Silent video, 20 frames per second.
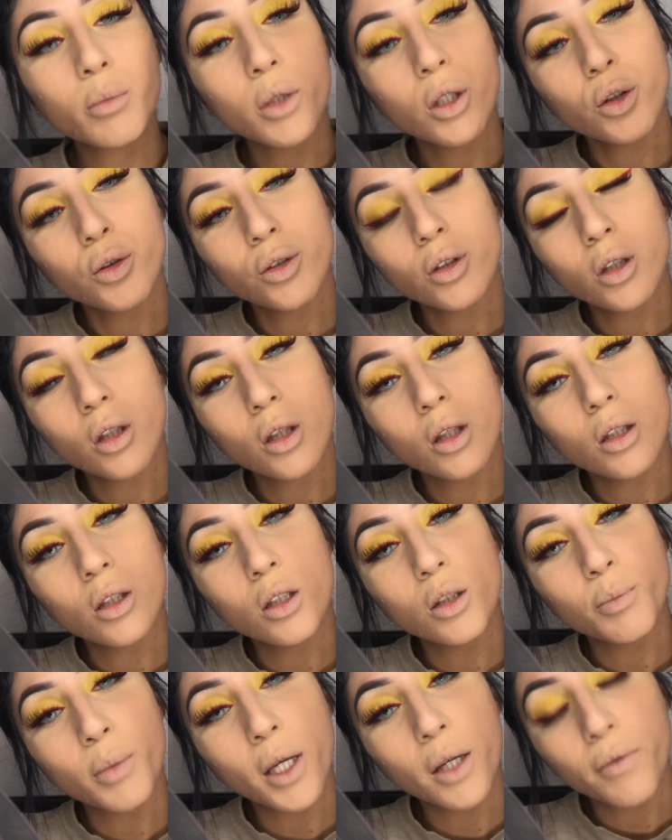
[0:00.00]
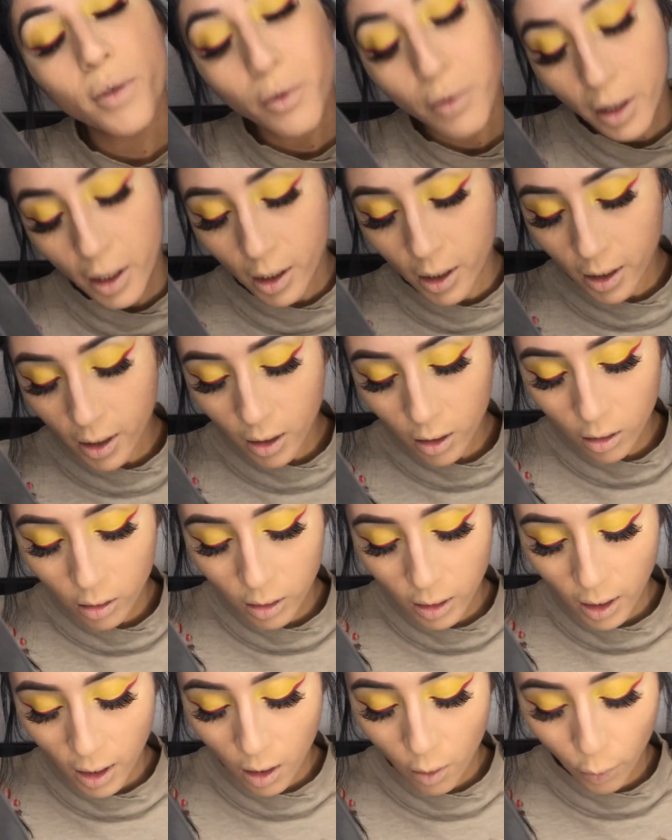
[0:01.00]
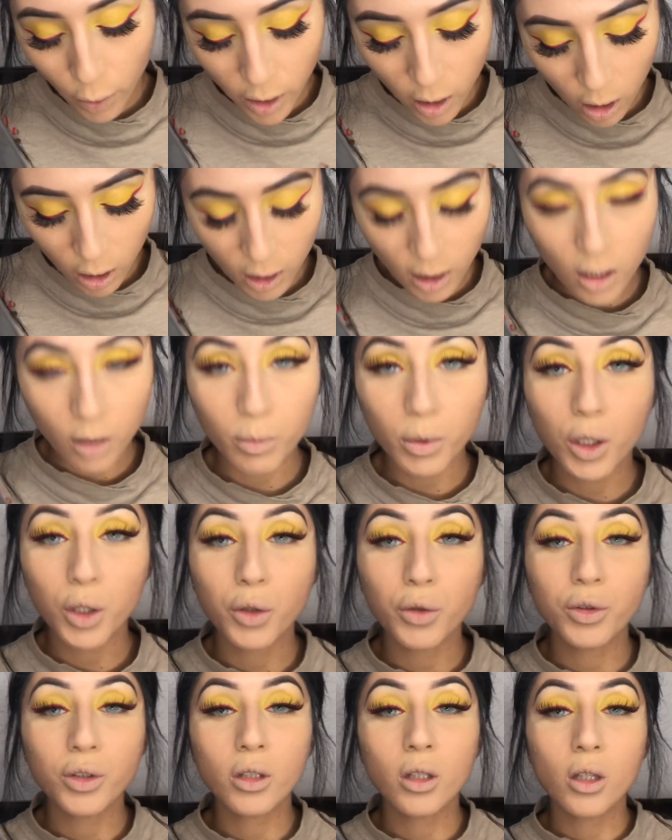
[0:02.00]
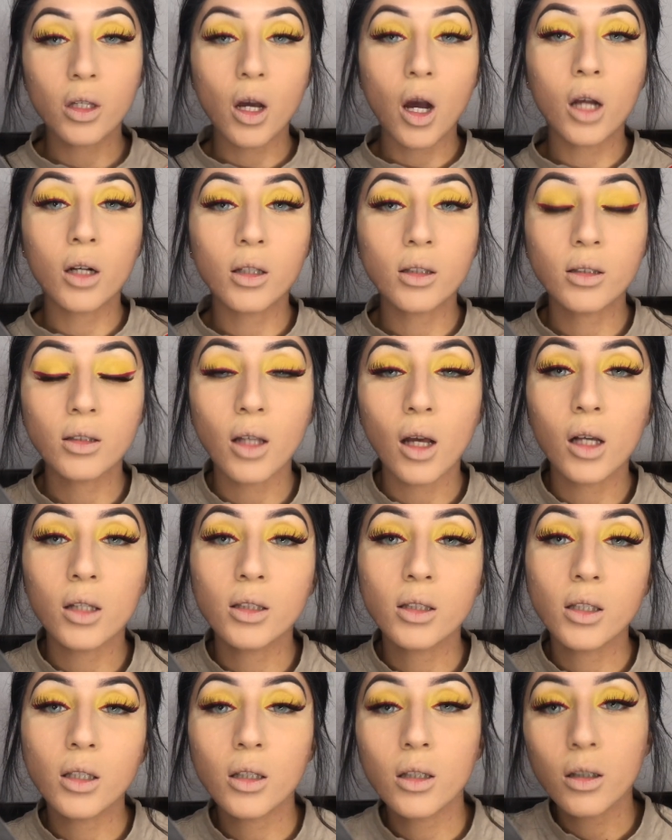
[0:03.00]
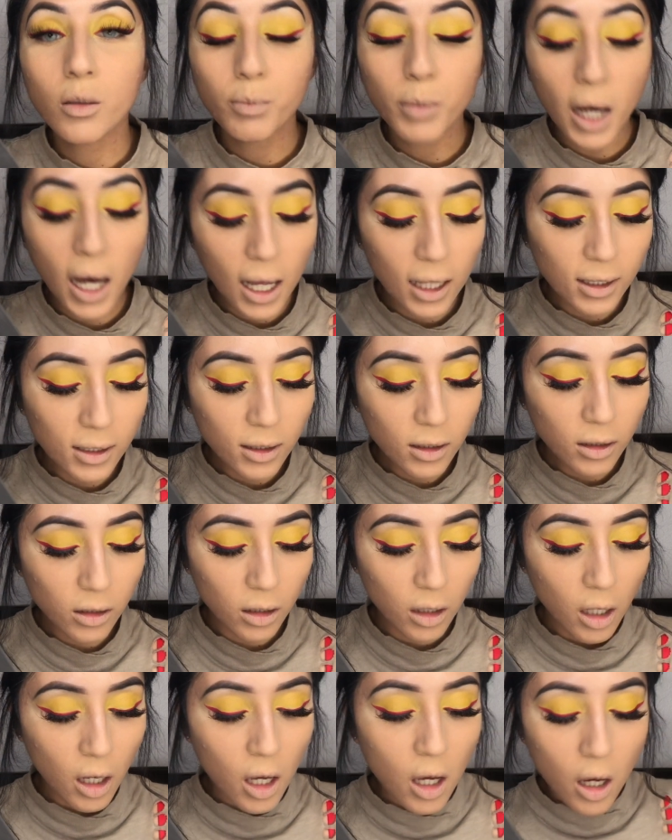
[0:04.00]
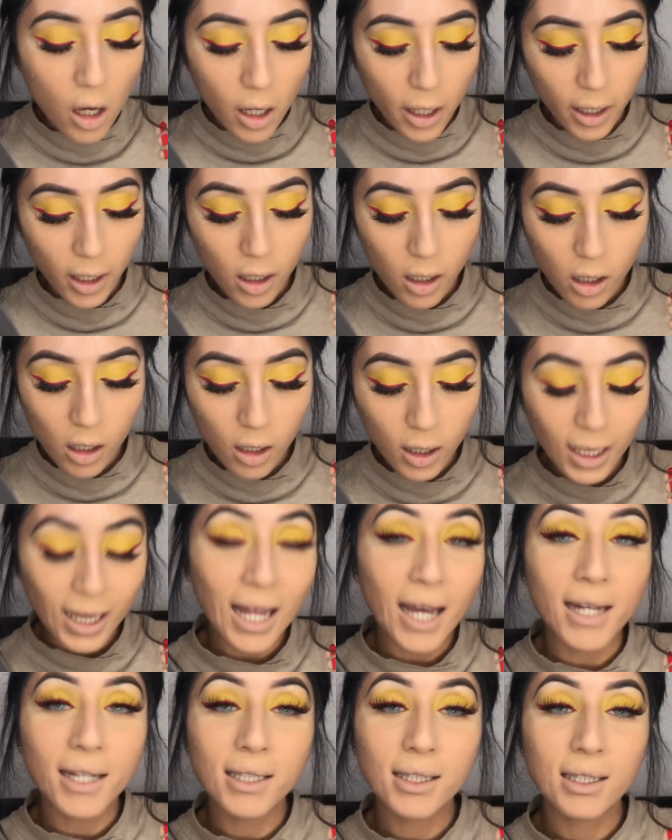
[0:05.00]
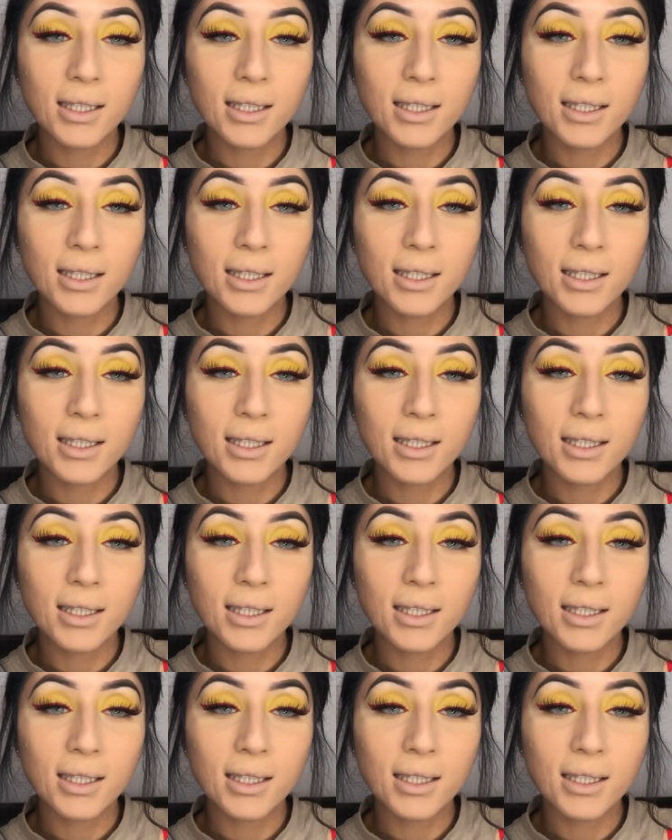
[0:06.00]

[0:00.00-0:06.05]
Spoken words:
to be using this baby right here, and we are going to be using the Anastasia palette in light.